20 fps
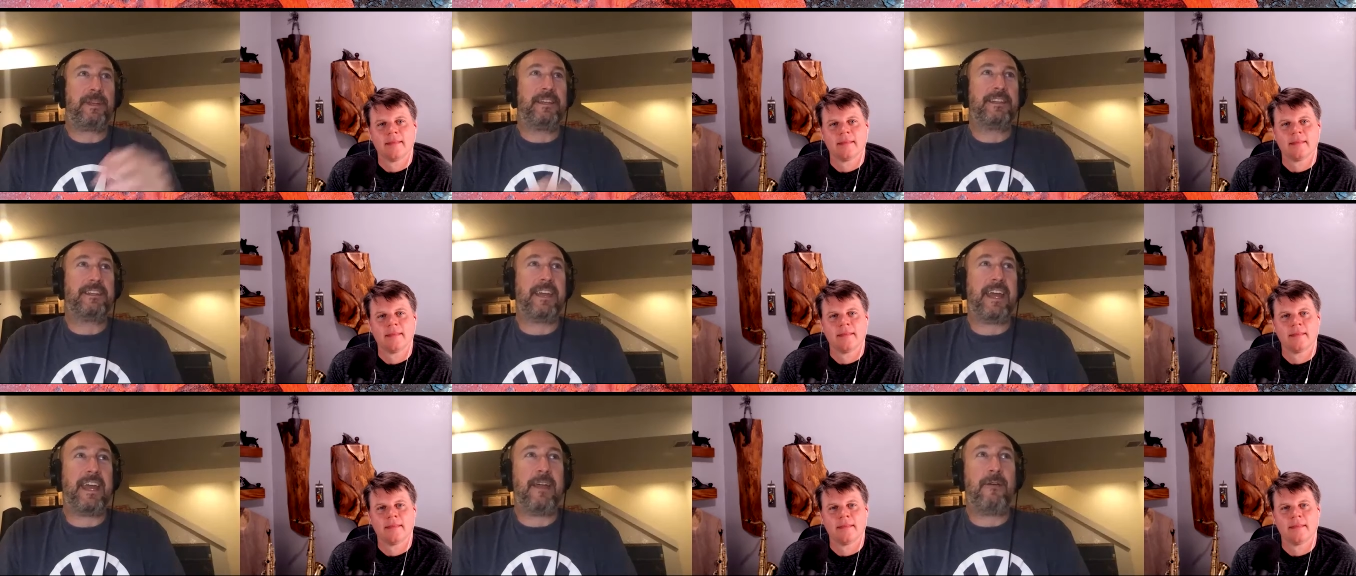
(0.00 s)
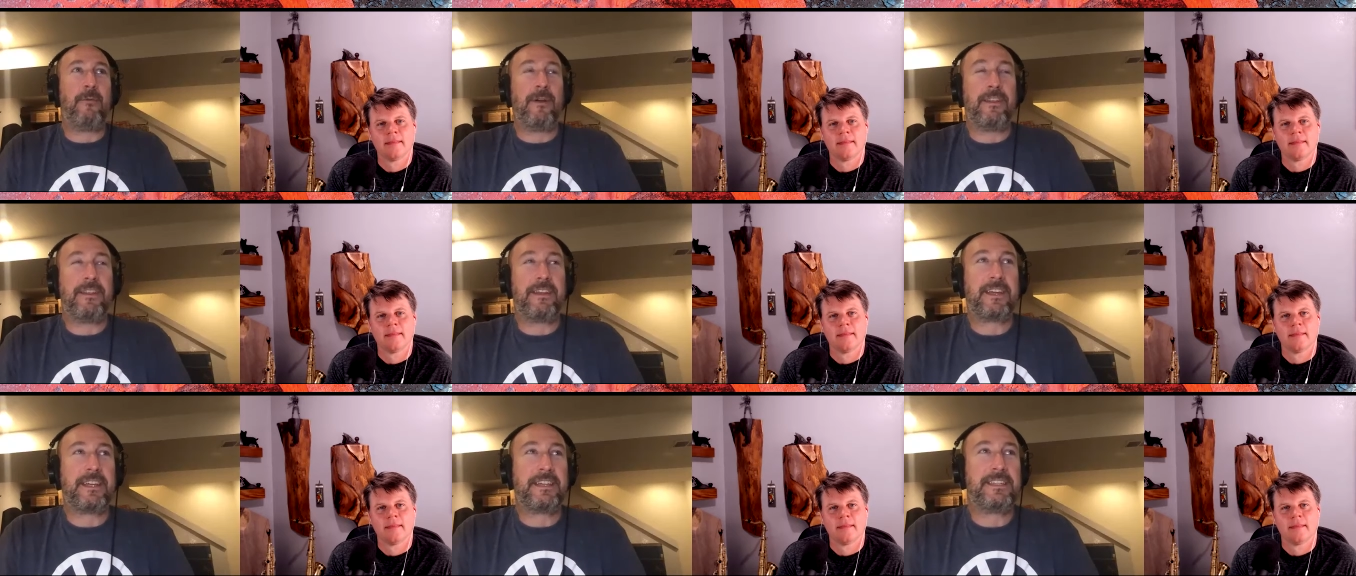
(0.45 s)
Speaker 1: today. One of
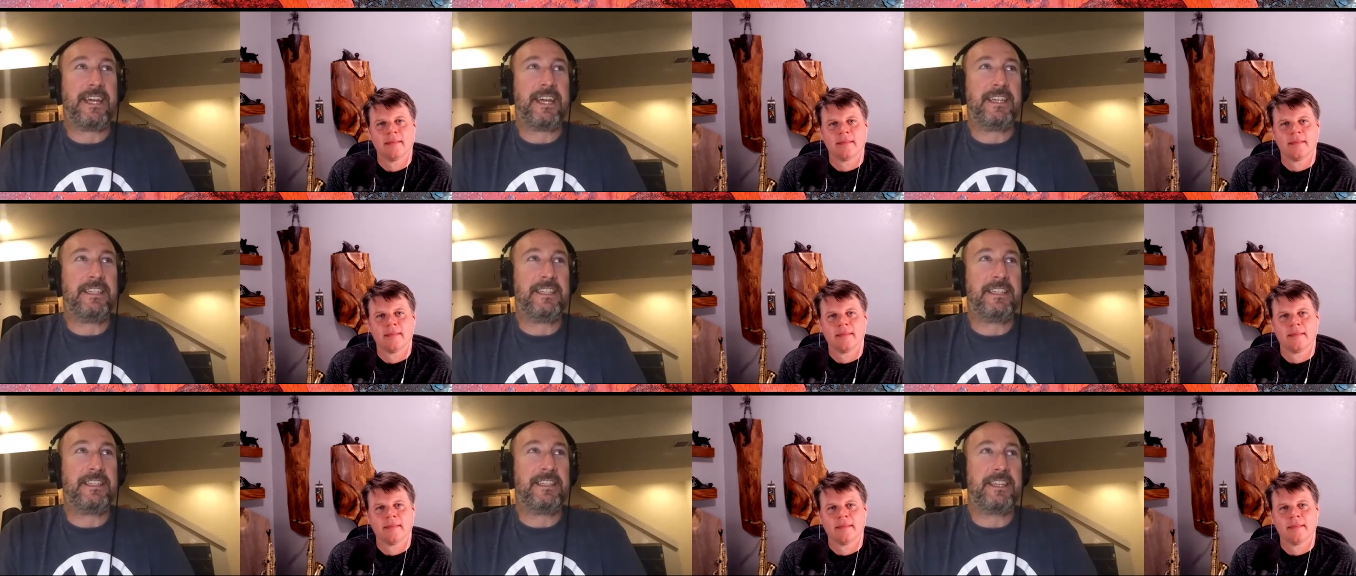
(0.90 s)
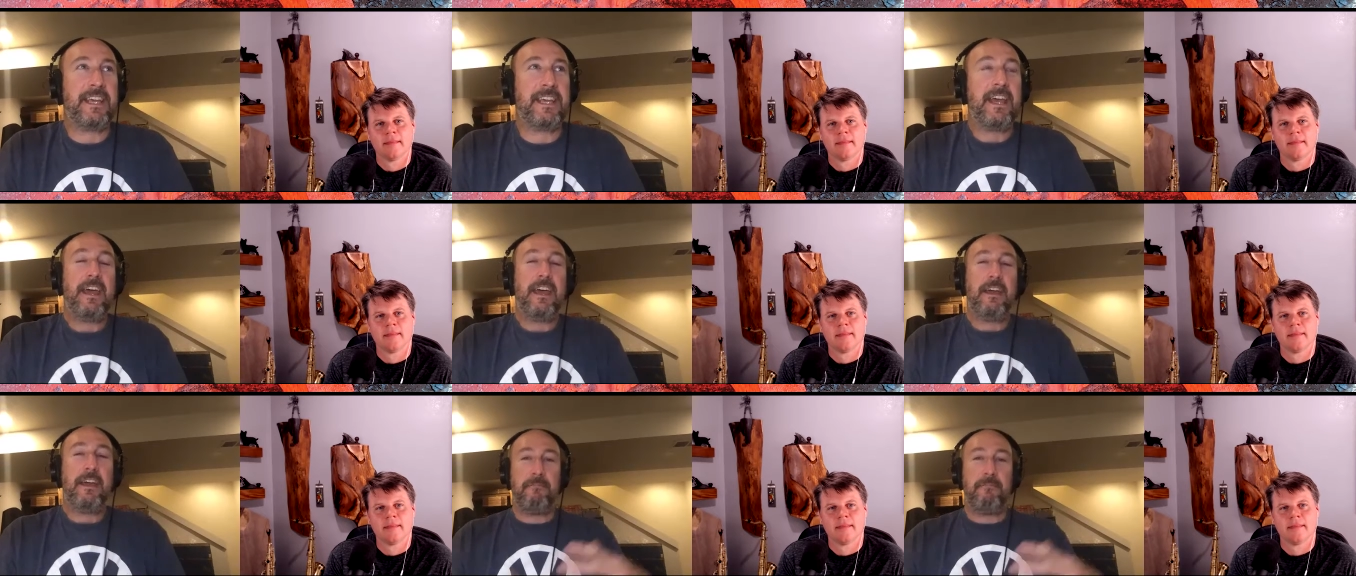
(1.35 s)
the contestants
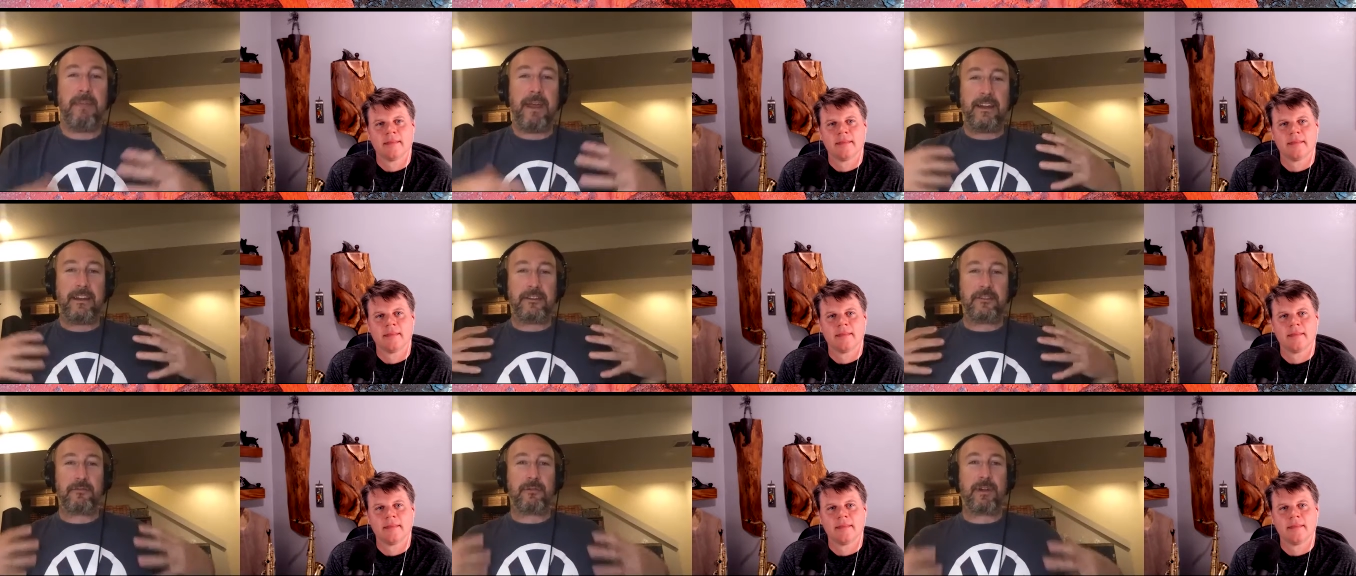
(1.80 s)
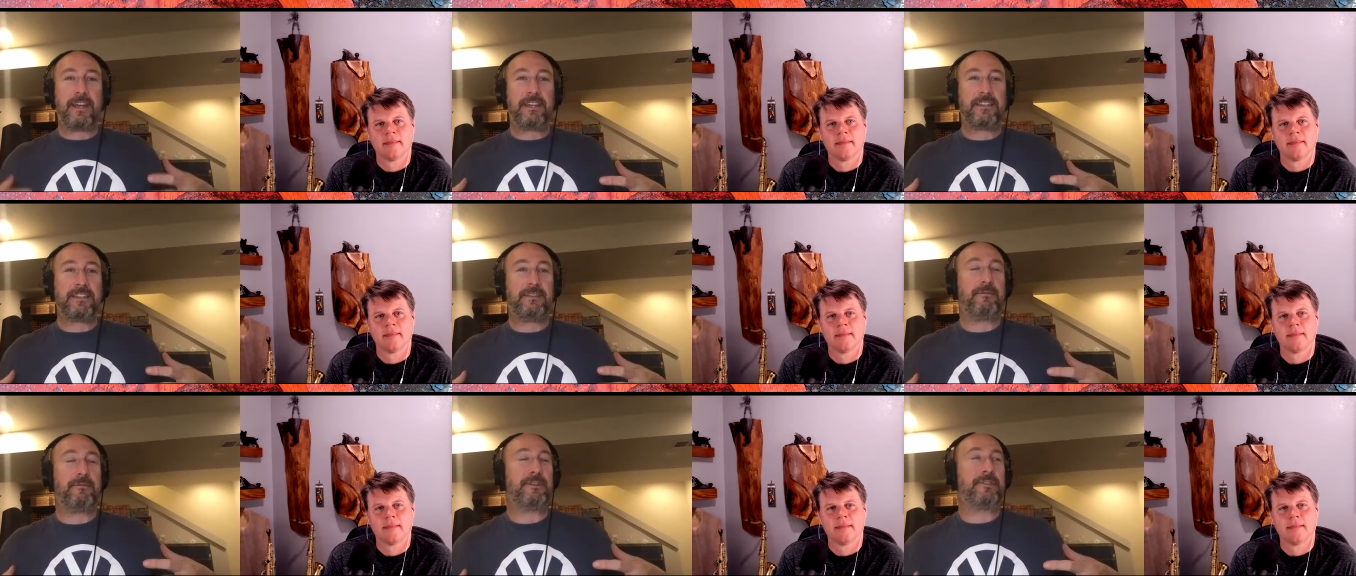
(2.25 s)
made a dress
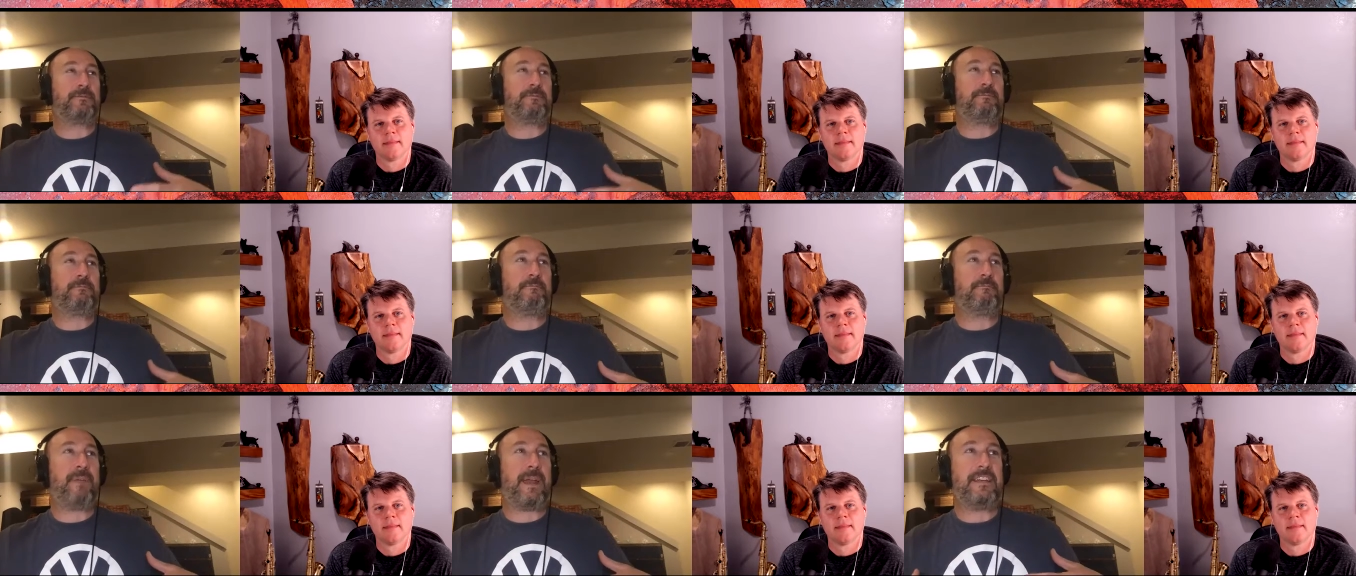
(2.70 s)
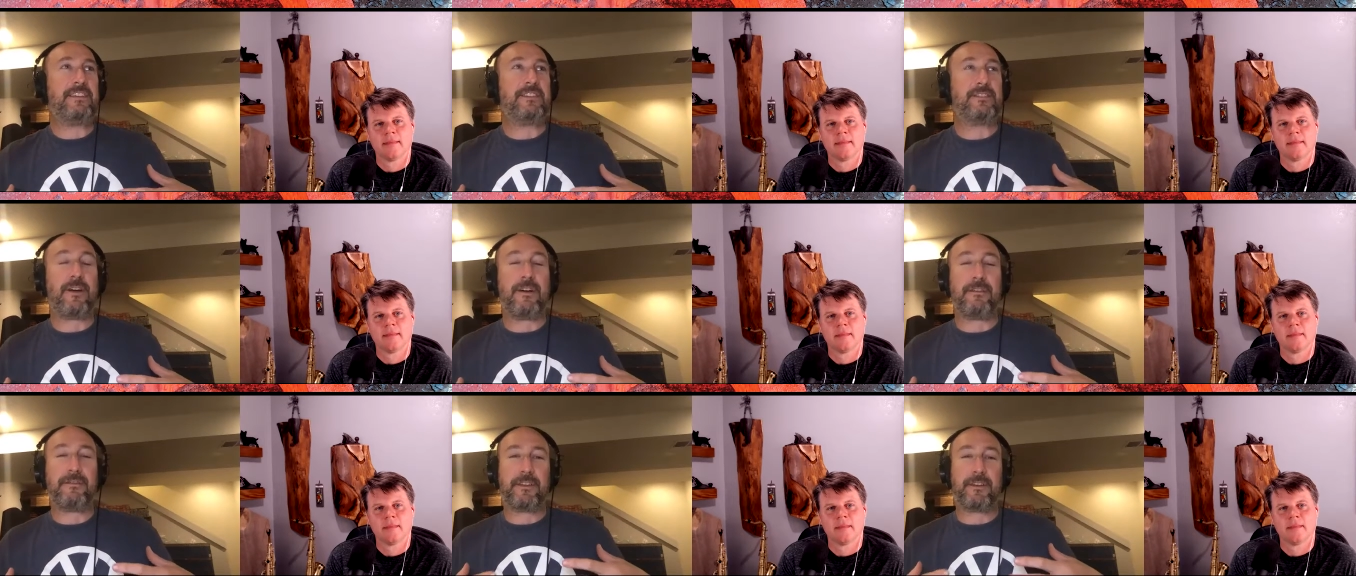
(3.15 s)
that was
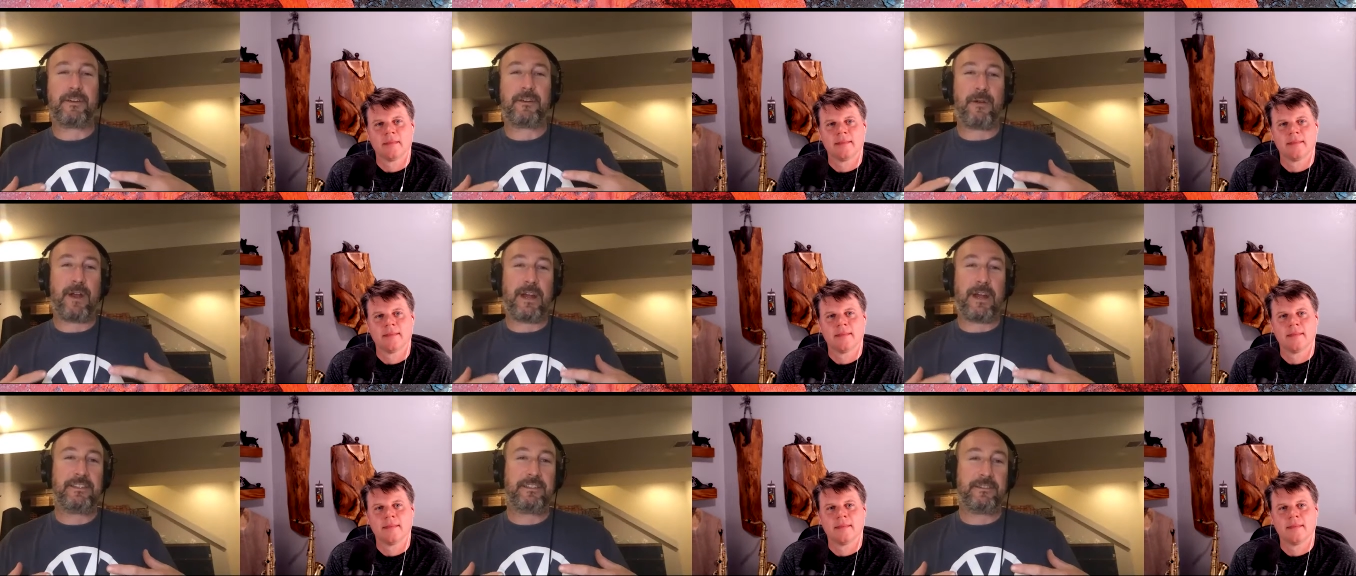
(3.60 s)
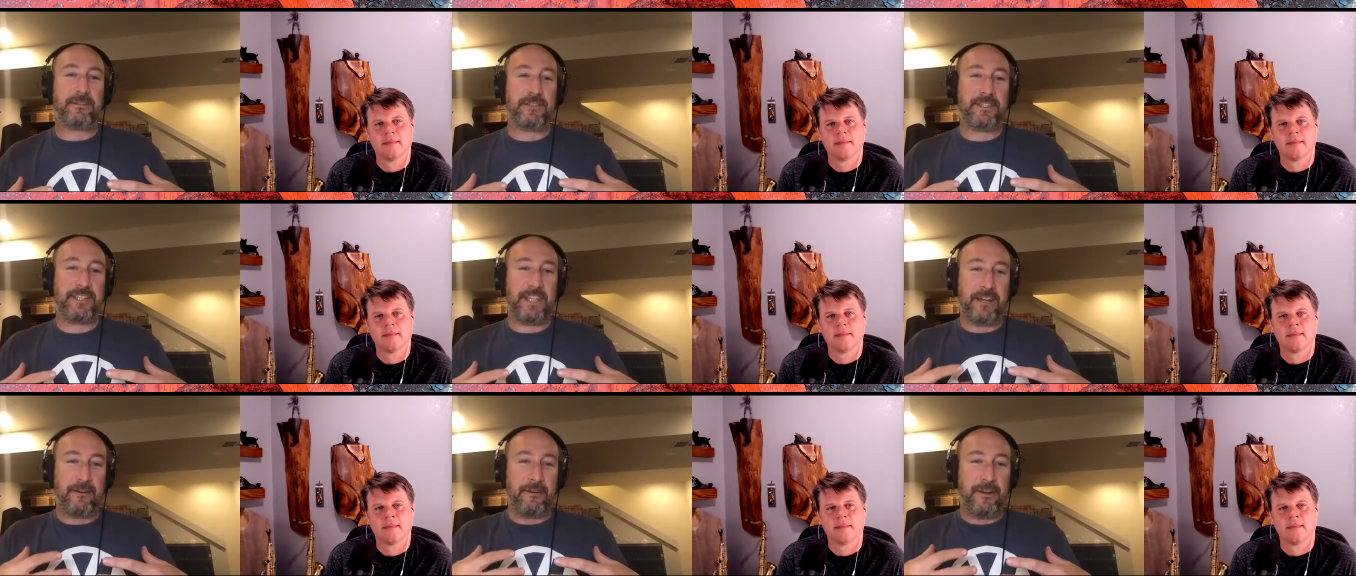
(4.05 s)
based off the Chrysler
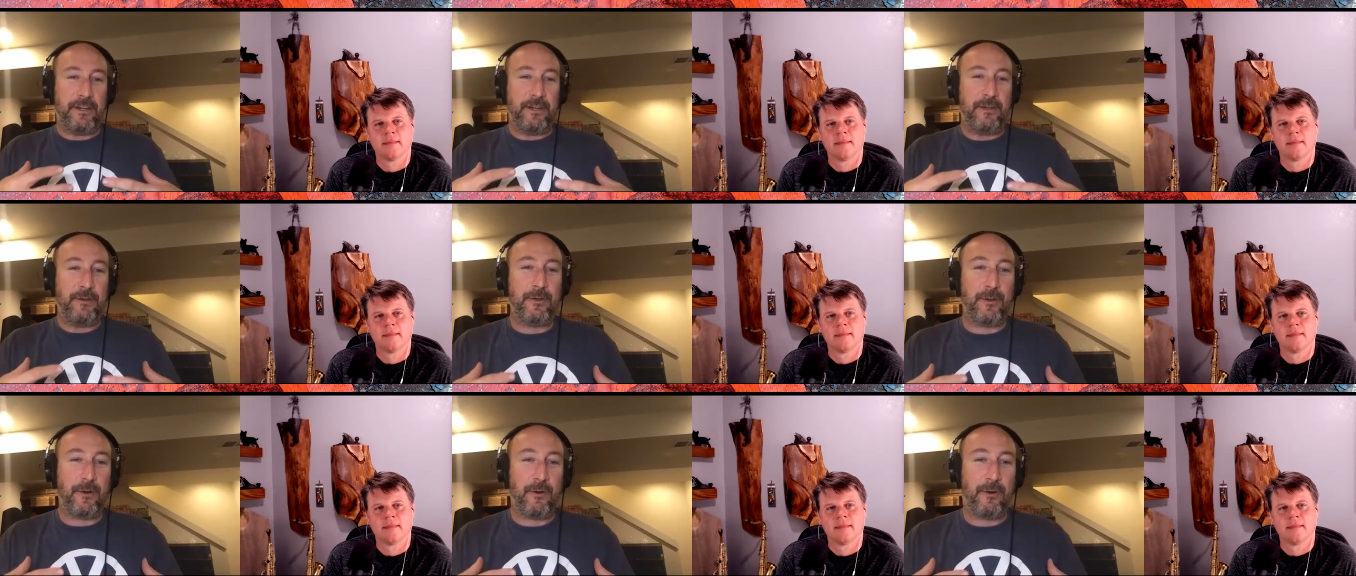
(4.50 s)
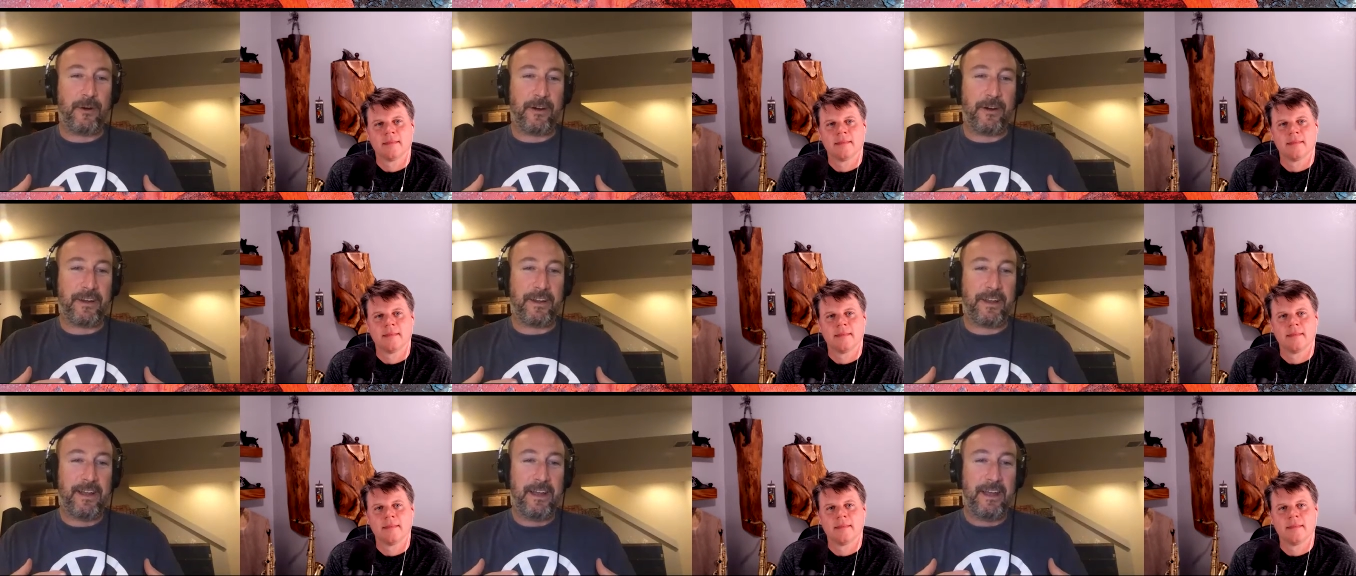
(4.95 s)
Center in New
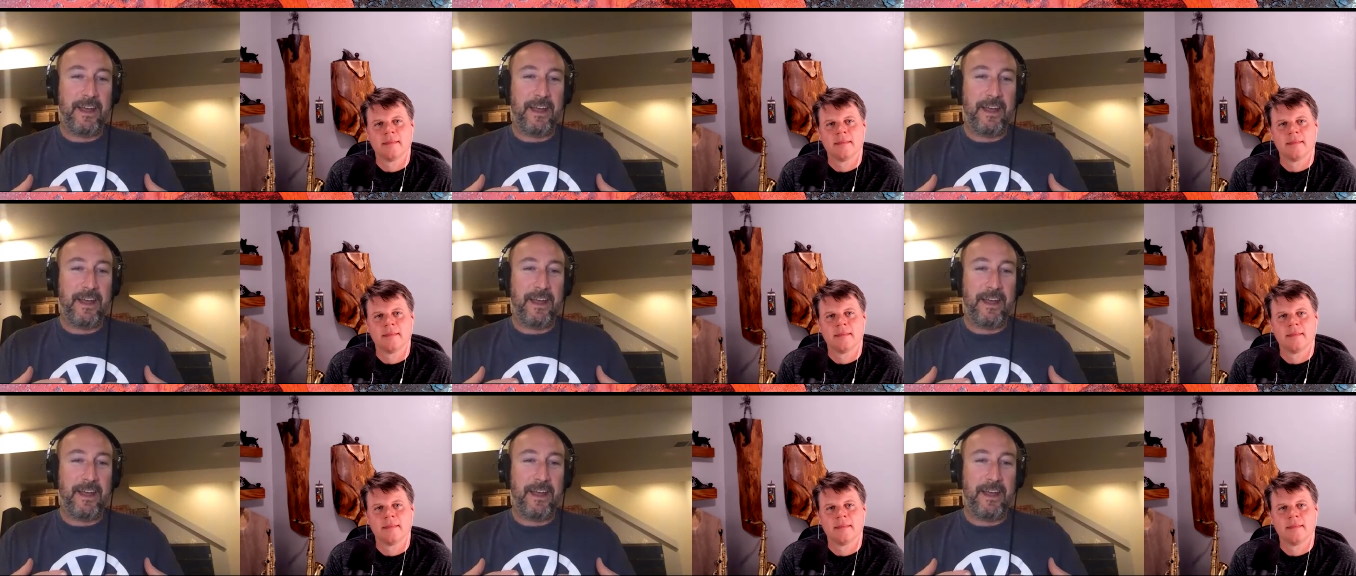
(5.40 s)
York,